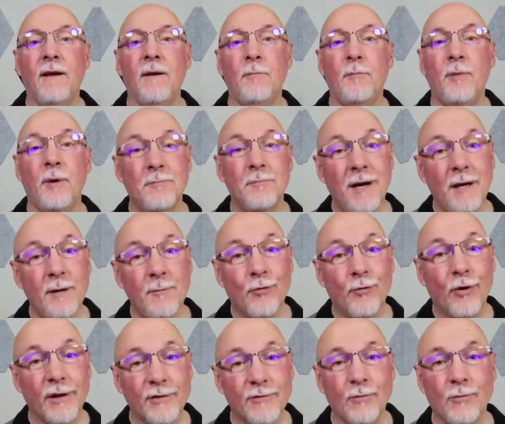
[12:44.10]
but my
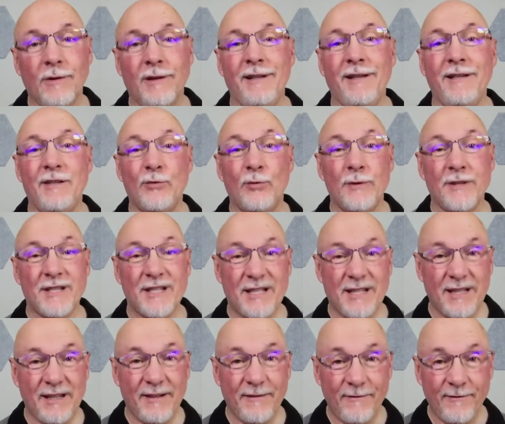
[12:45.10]
press release was
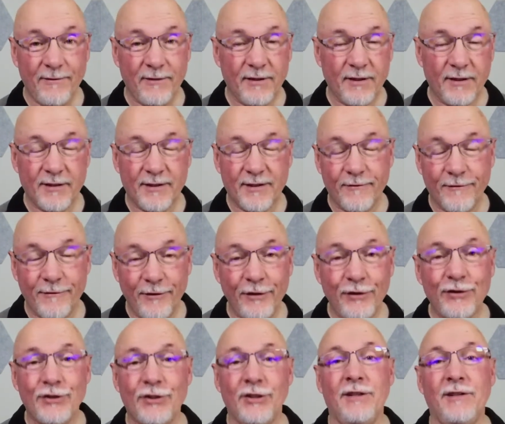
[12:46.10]

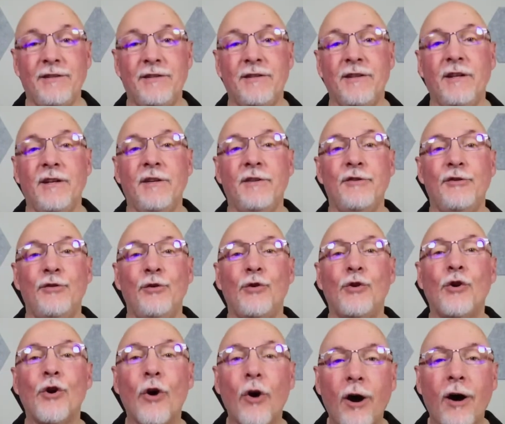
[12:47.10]
sufficient to
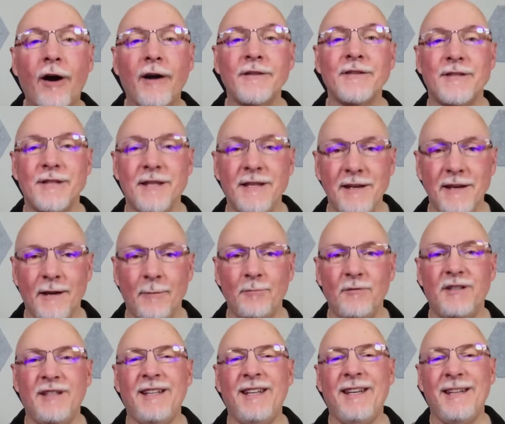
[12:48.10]
cause them
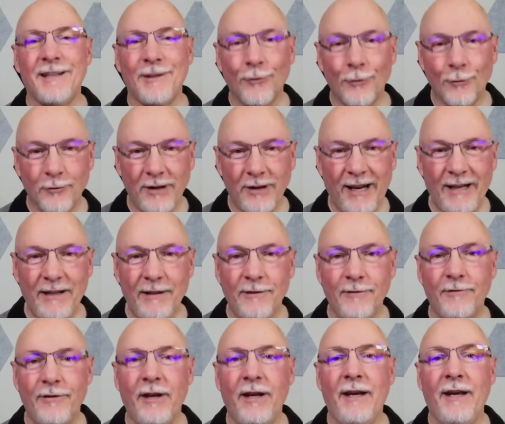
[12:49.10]
to get
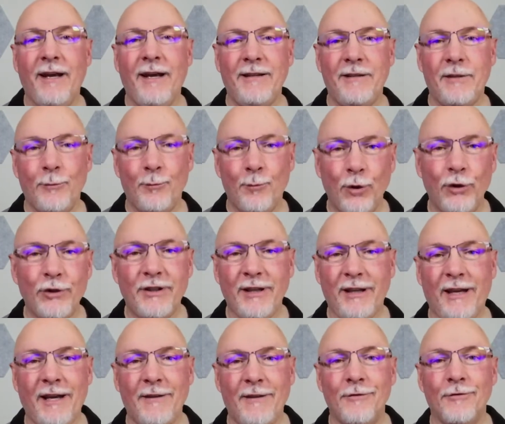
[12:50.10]
creative and to put
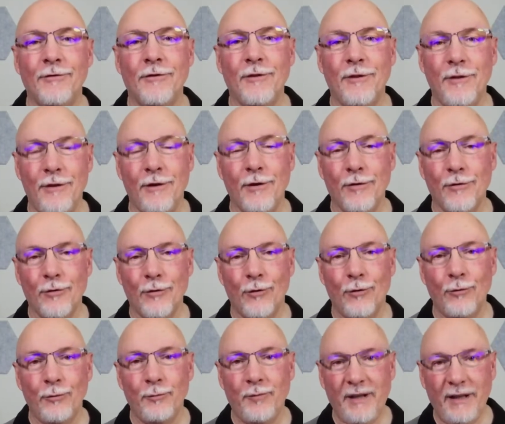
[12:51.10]
together their
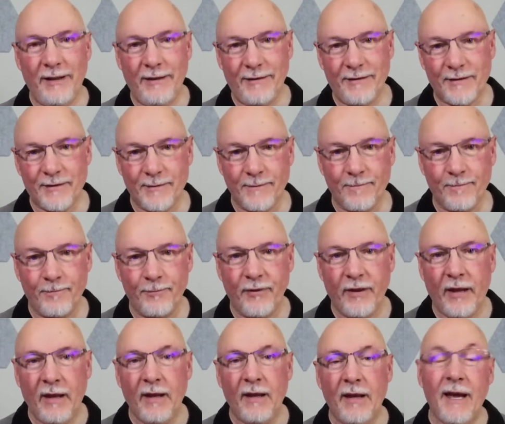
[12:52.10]
own piece.
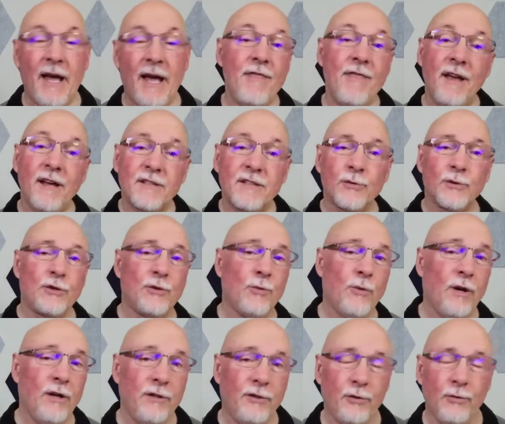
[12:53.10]
And that's what you
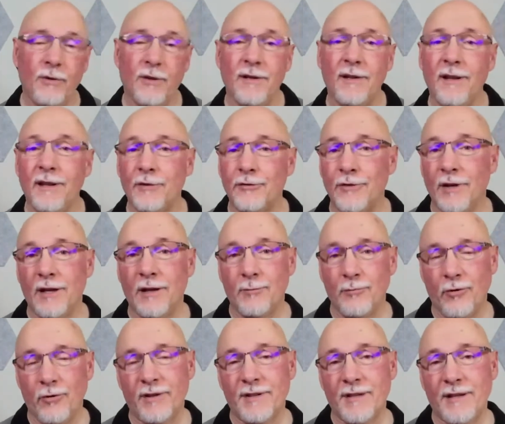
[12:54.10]
want to do with an electronic
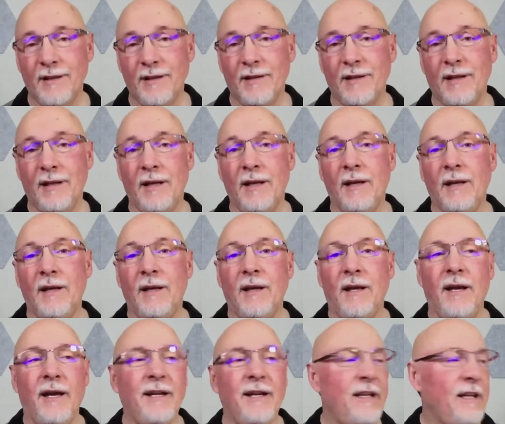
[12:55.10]
press kit.
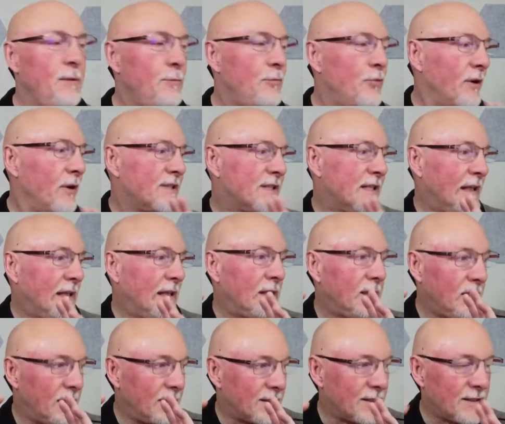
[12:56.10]
An ePress kit
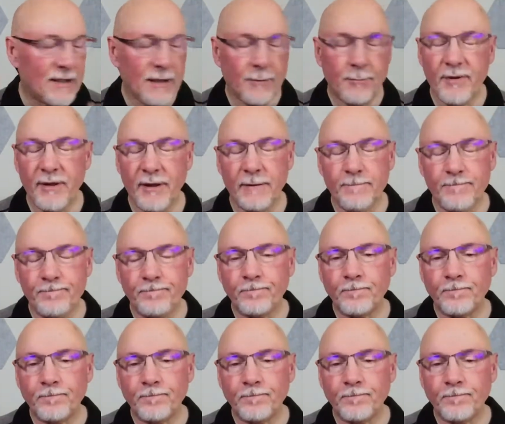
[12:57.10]
is something